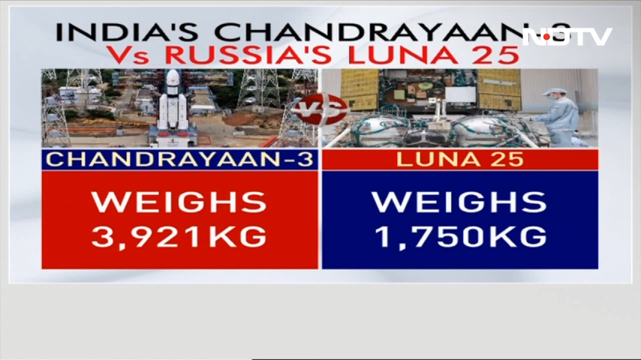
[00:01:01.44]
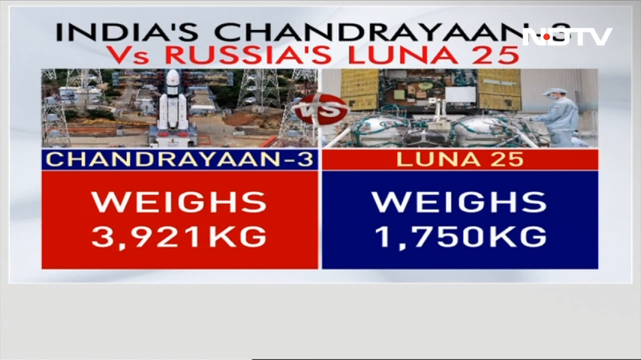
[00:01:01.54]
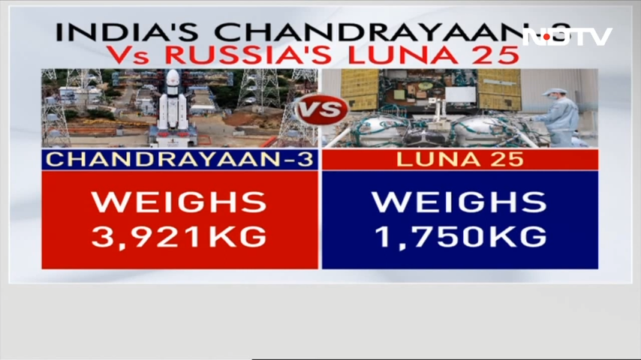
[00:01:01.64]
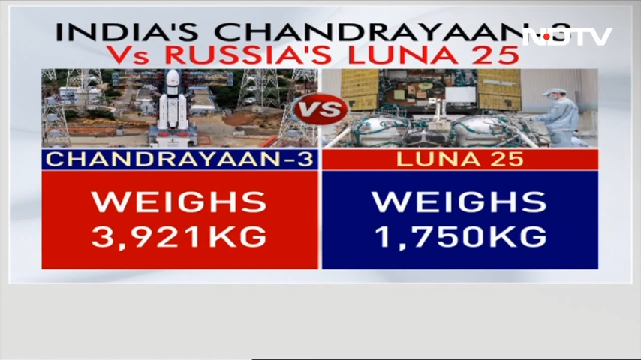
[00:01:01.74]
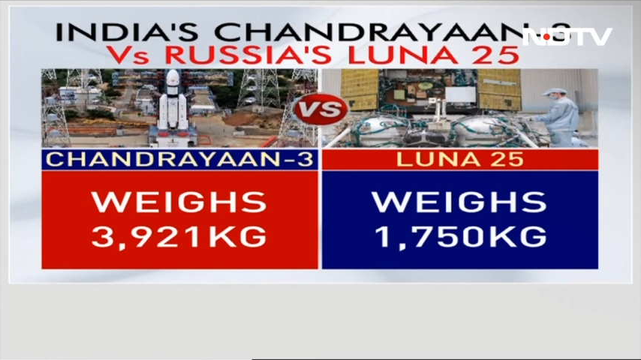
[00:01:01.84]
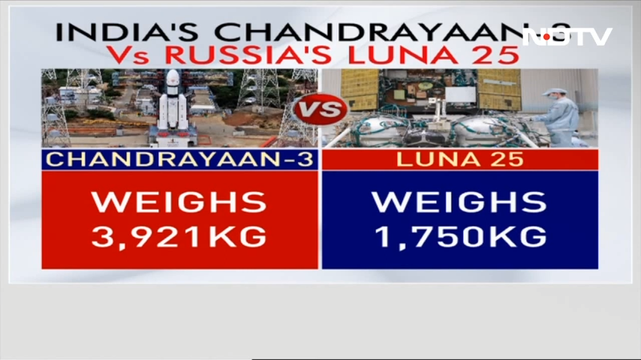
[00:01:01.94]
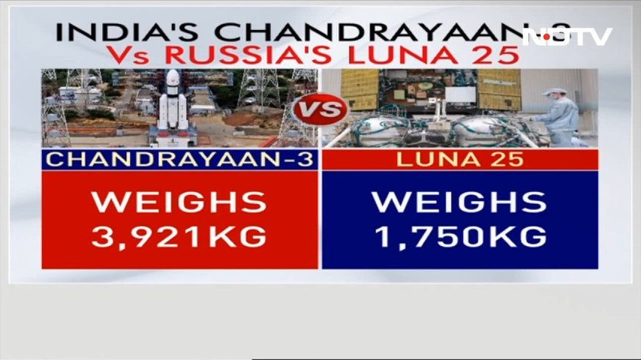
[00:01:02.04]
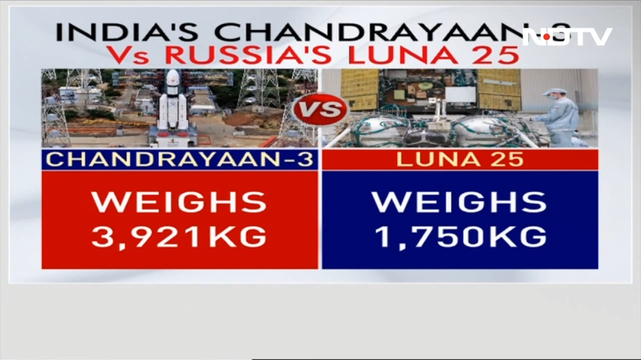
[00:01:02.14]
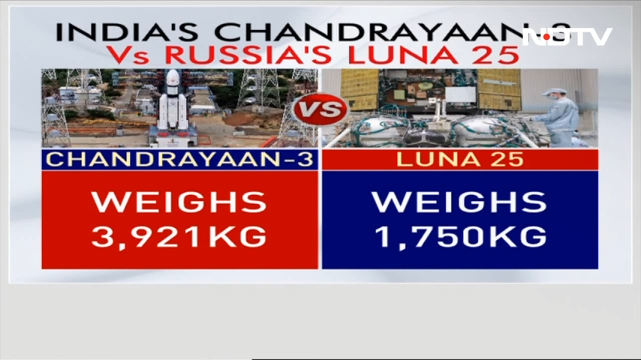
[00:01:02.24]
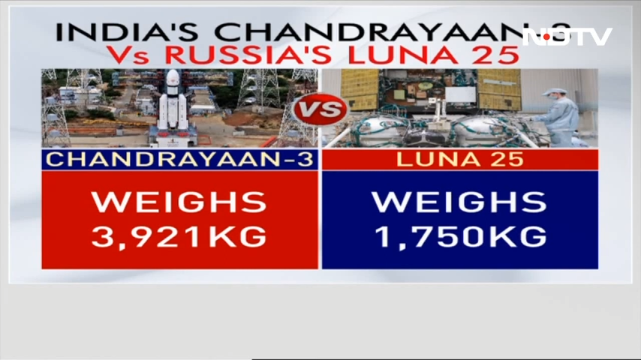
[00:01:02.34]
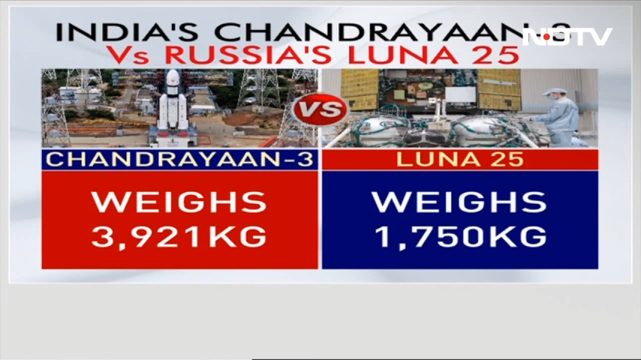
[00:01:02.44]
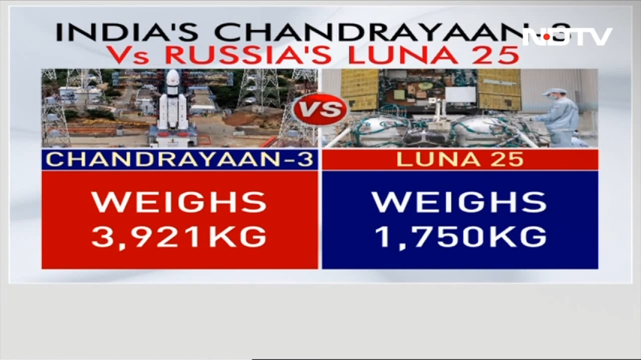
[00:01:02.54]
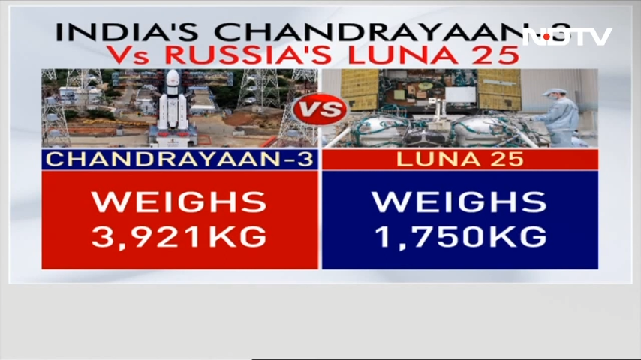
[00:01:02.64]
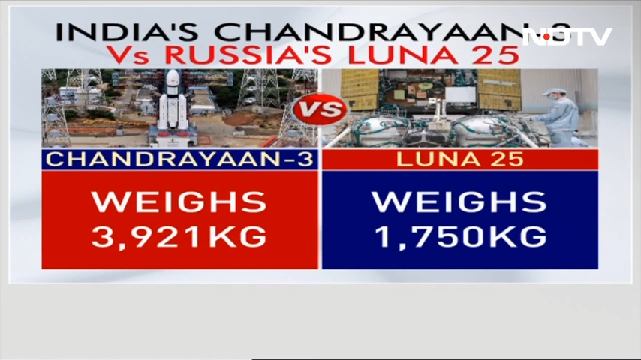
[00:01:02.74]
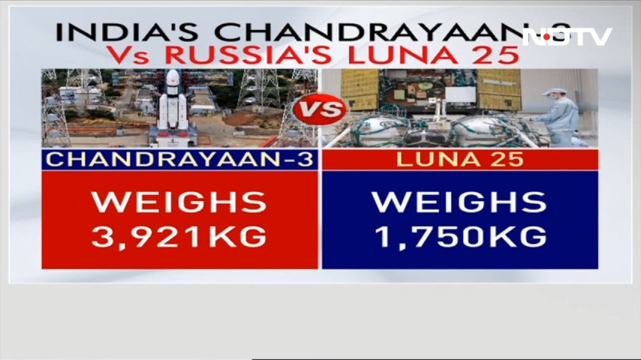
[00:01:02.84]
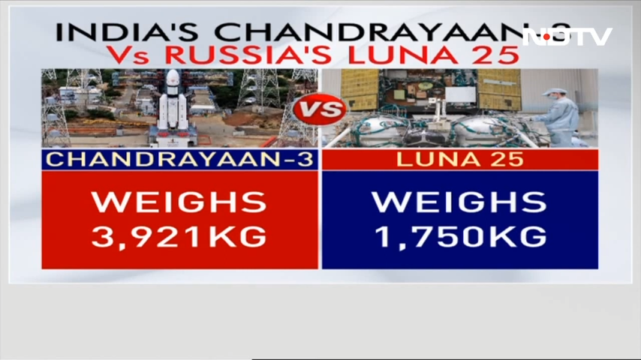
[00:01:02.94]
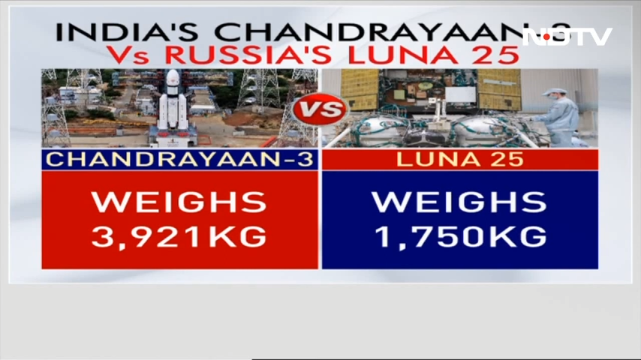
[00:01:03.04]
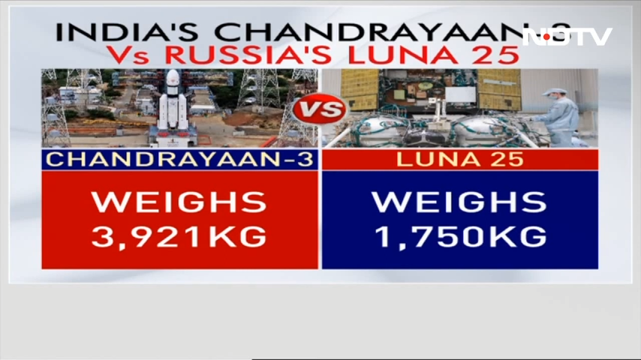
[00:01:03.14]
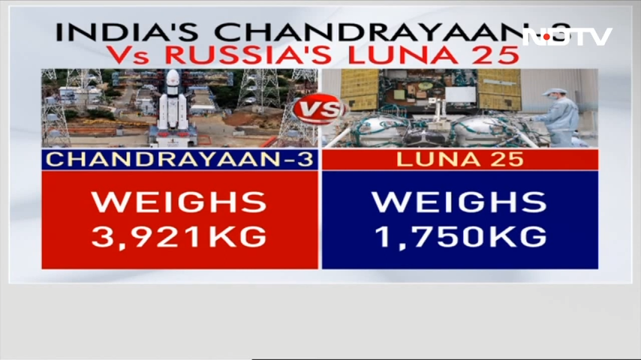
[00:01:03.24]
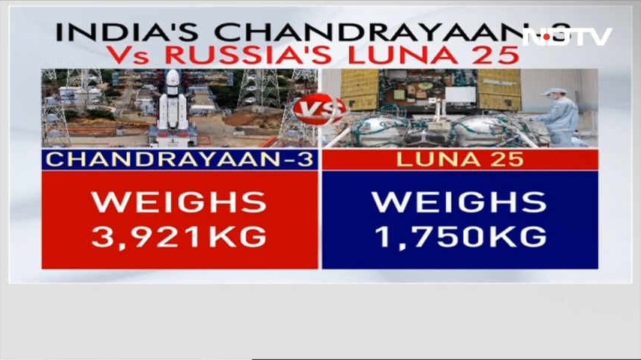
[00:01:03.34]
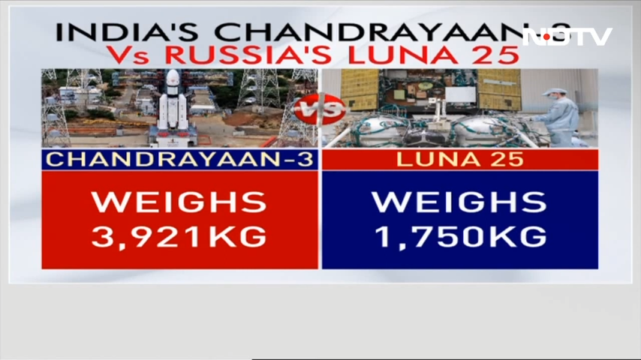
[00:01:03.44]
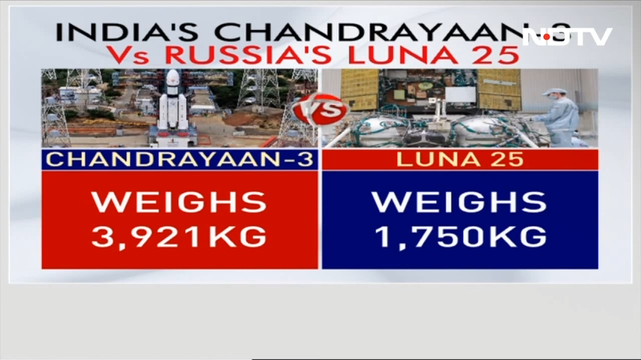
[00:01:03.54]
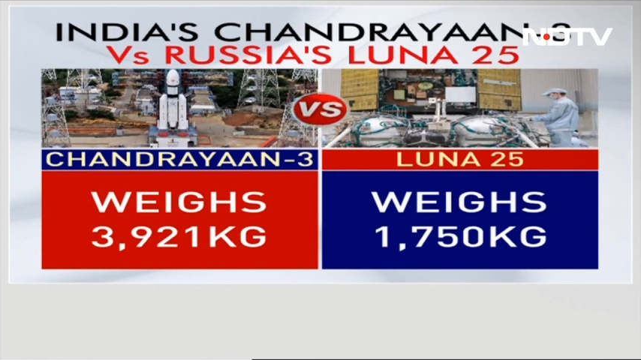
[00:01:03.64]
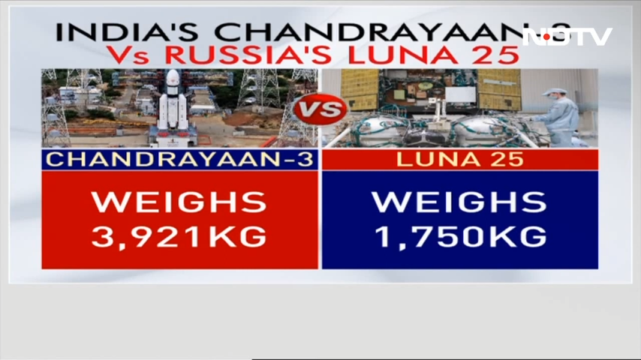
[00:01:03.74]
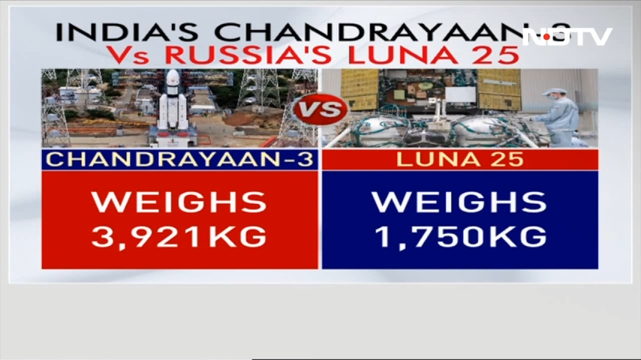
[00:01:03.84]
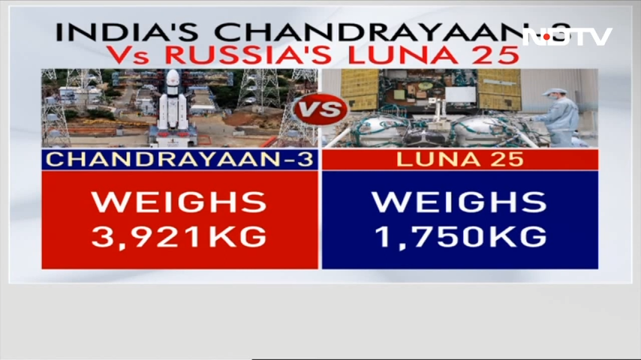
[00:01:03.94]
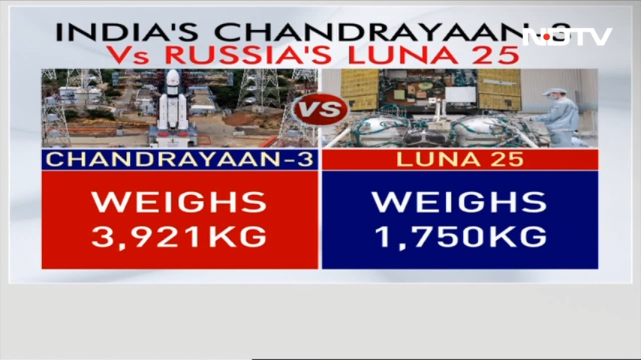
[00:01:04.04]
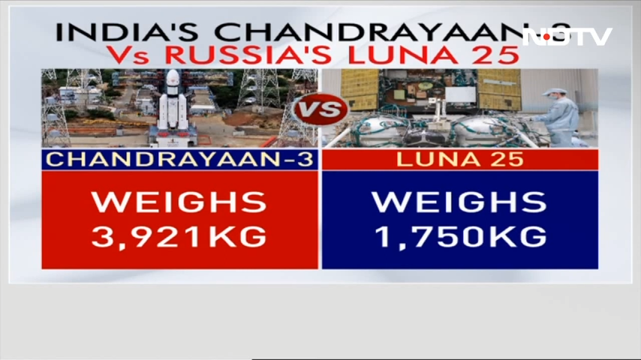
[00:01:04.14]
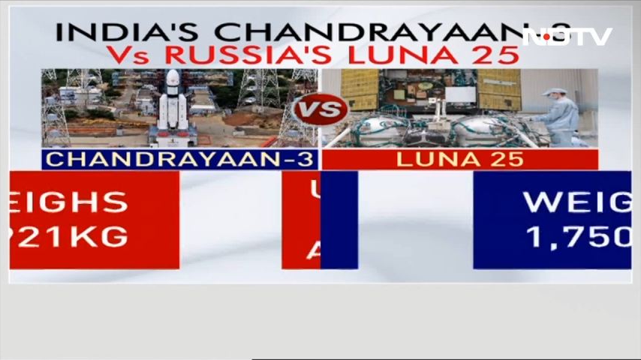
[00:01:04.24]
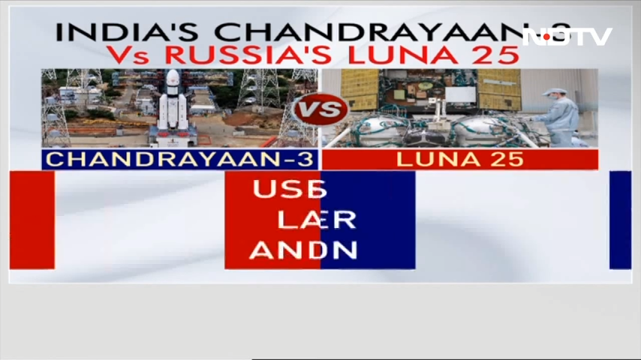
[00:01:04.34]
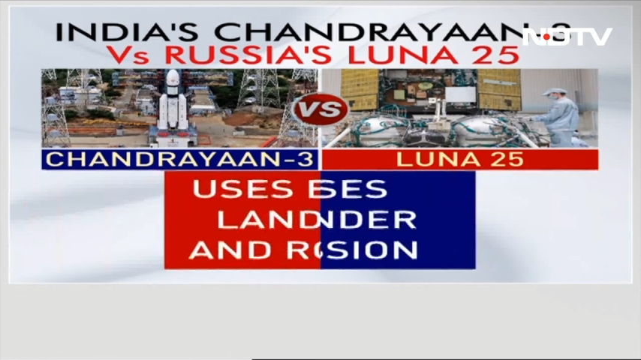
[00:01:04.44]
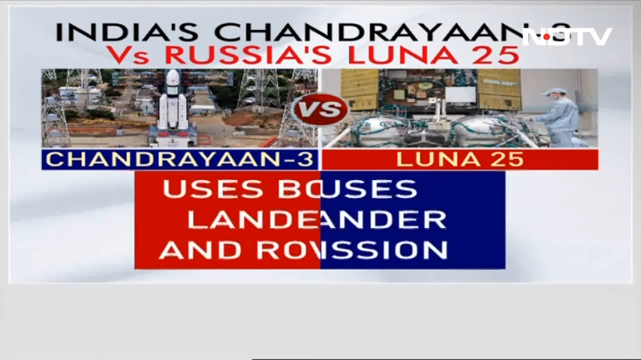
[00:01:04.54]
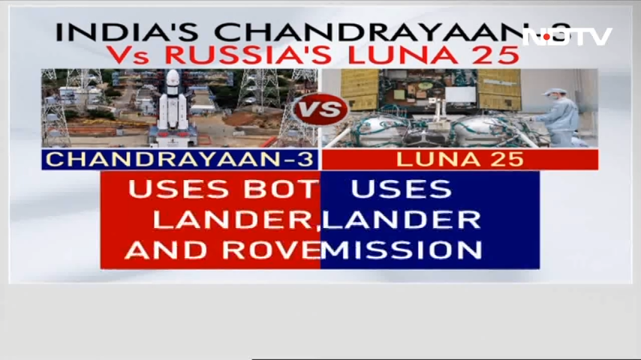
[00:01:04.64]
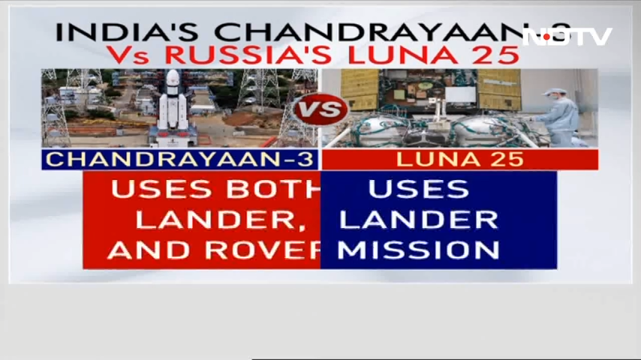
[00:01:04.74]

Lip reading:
Nobody's mouth can be seen.